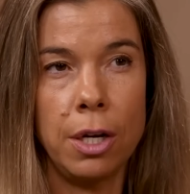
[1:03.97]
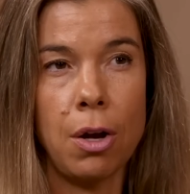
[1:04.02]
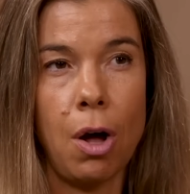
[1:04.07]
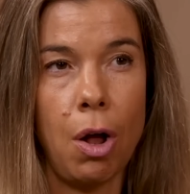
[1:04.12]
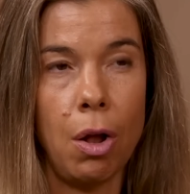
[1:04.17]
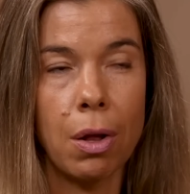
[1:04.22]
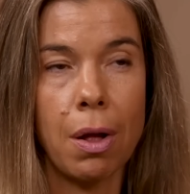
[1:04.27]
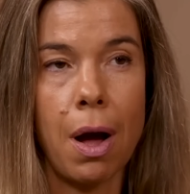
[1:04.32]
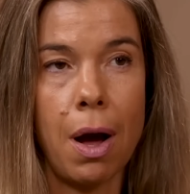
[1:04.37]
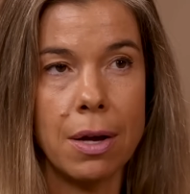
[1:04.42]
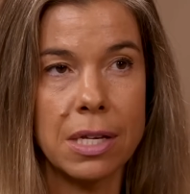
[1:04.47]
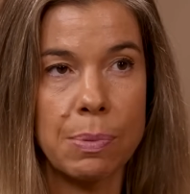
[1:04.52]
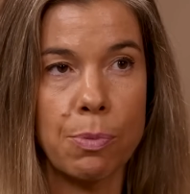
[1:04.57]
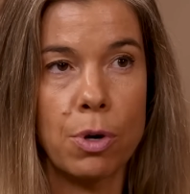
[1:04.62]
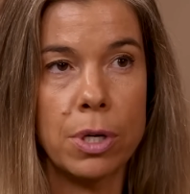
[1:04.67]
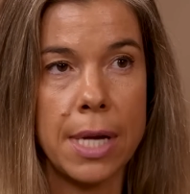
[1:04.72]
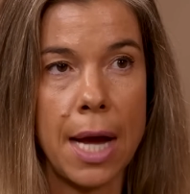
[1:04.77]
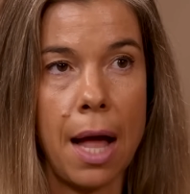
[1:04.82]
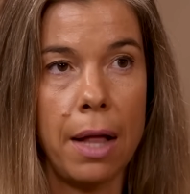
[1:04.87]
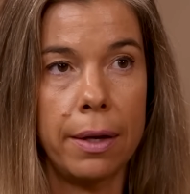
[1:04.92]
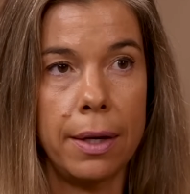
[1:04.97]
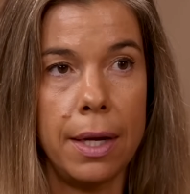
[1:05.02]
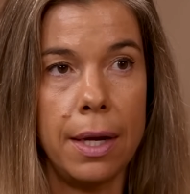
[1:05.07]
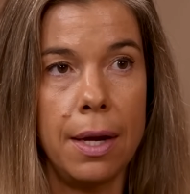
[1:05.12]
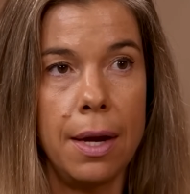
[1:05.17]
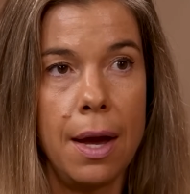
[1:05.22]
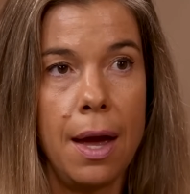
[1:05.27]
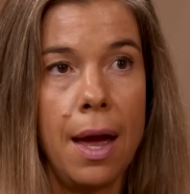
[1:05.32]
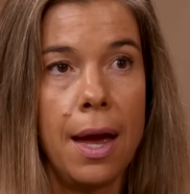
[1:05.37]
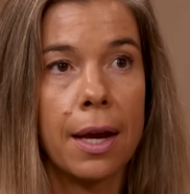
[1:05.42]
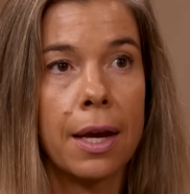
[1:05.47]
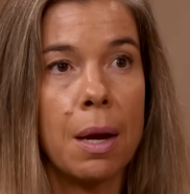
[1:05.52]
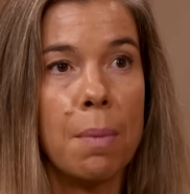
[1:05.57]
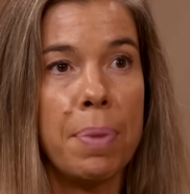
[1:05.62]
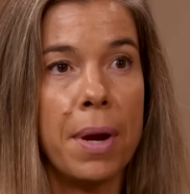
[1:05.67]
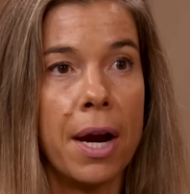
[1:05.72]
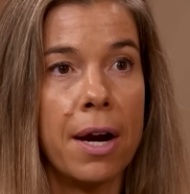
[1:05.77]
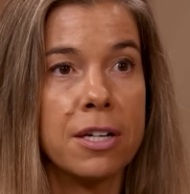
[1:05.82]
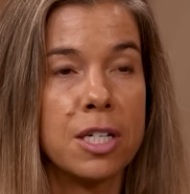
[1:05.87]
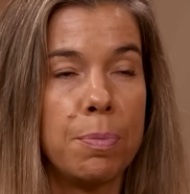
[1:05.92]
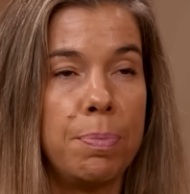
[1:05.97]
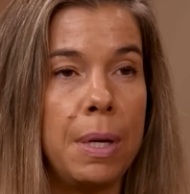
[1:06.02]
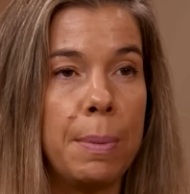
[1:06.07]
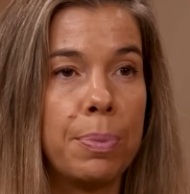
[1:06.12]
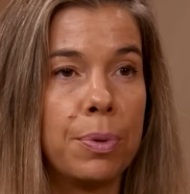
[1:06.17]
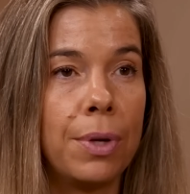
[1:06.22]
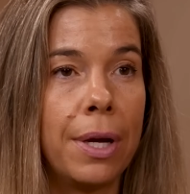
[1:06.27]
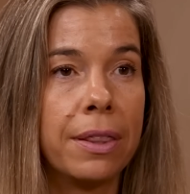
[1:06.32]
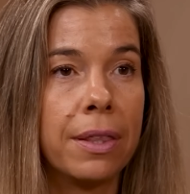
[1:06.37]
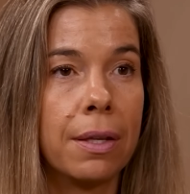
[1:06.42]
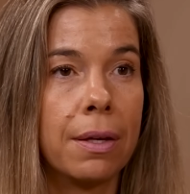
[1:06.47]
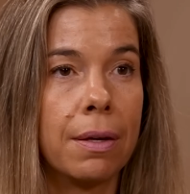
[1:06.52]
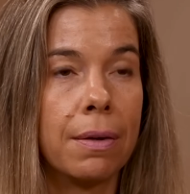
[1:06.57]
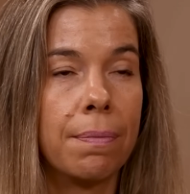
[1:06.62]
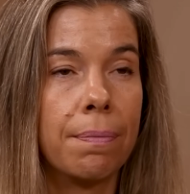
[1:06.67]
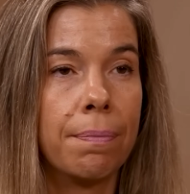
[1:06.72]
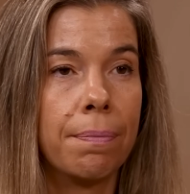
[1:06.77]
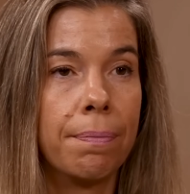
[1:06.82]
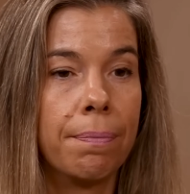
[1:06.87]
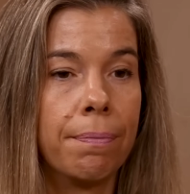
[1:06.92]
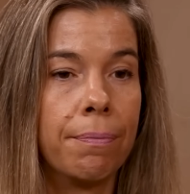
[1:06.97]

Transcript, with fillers: in all cause mortality compared to people at the